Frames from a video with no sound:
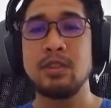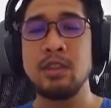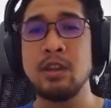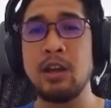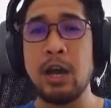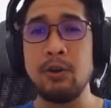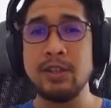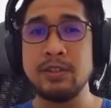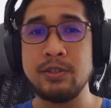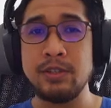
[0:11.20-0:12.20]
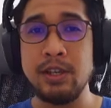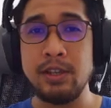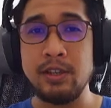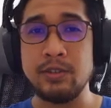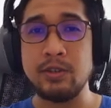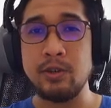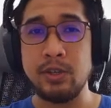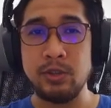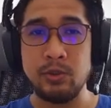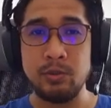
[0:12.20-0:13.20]
Our lesson today is
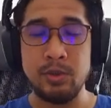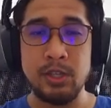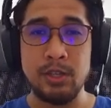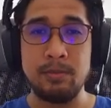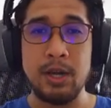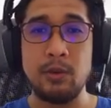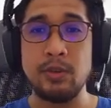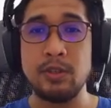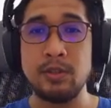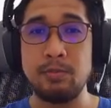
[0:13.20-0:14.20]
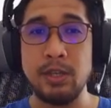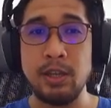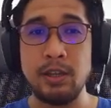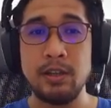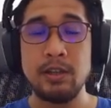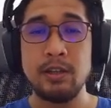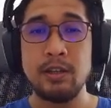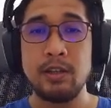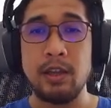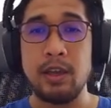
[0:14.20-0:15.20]
going to be about speaking,
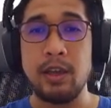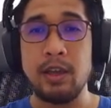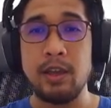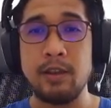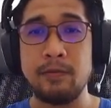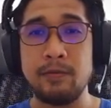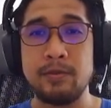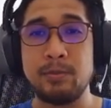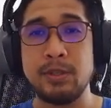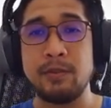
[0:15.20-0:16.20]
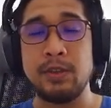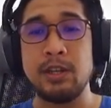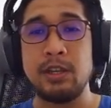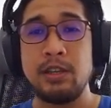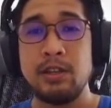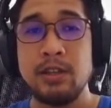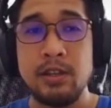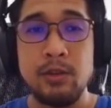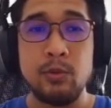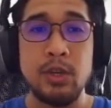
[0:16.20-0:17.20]
and specifically,
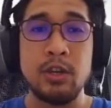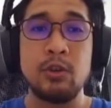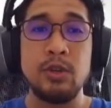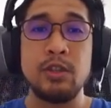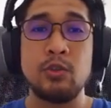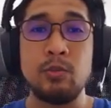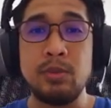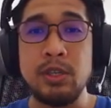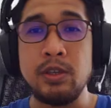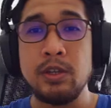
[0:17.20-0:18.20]
we are going to be